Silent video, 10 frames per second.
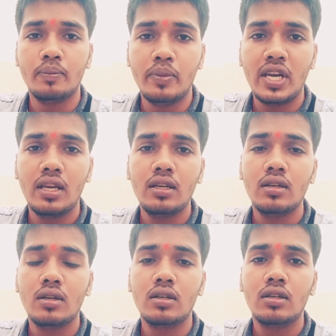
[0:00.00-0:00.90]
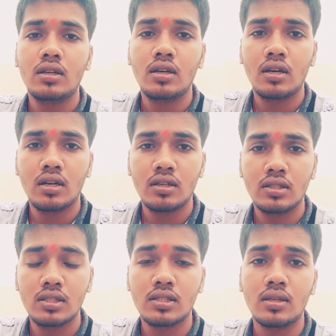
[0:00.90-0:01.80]
bring
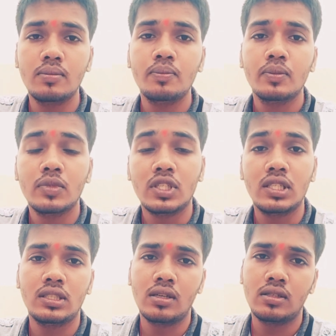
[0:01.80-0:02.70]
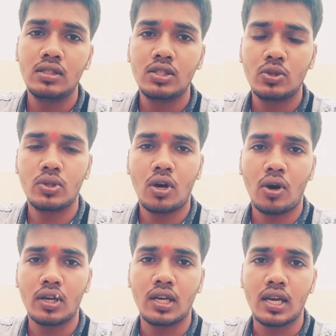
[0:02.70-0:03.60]
some returns to the
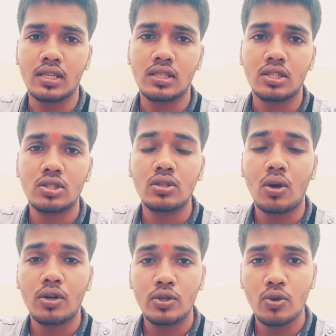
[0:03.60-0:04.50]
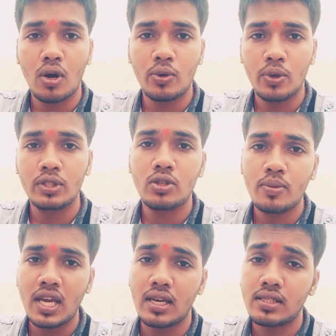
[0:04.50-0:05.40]
organization, or you are going to
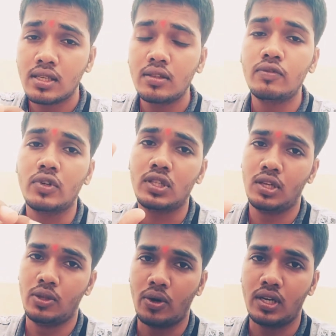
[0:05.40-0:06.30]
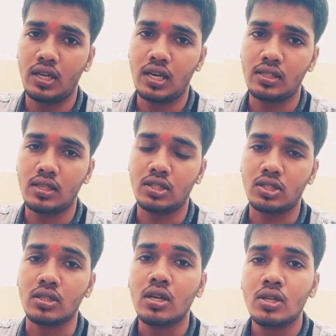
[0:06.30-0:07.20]
be an asset for that
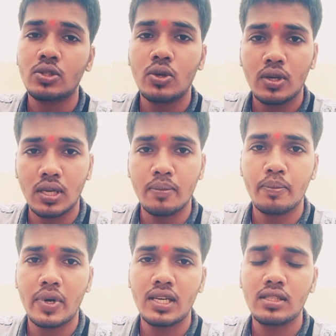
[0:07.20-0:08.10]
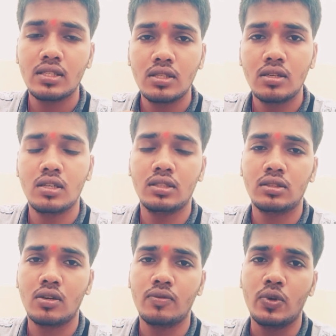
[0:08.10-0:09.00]
organization. So impress the
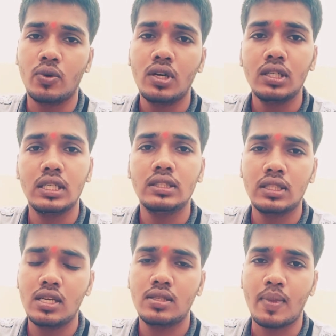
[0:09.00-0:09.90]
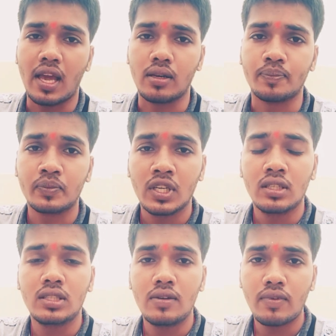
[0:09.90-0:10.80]
interviewer in this manner.
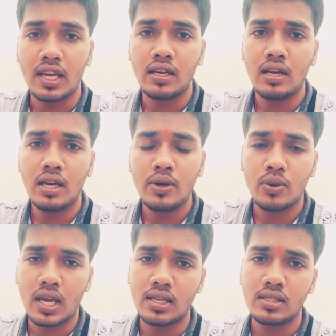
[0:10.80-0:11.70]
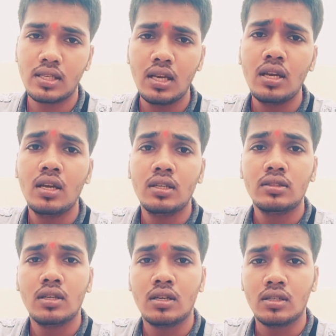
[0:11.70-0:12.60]
Then finally you can say,
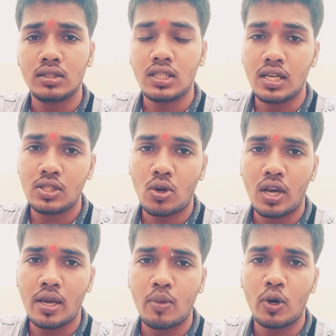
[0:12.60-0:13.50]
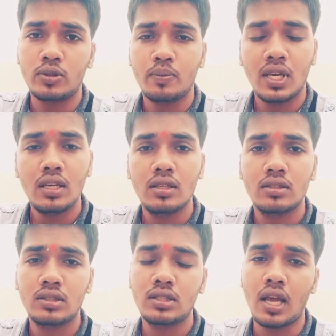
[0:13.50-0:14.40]
that's all about me,
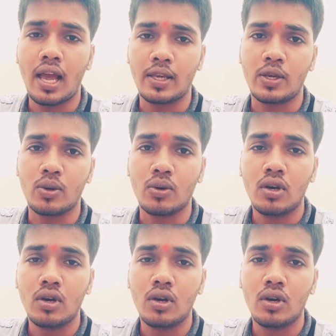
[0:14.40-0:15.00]
thank you.